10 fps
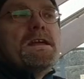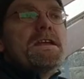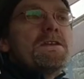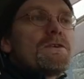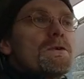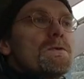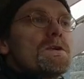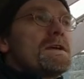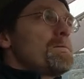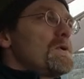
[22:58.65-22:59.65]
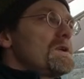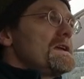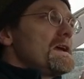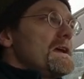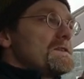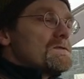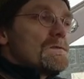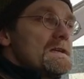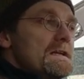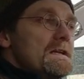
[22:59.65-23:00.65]
including putting a
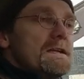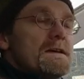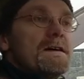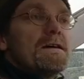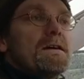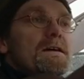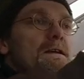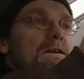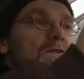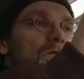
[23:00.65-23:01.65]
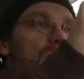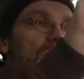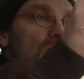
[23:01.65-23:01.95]
3 liter into a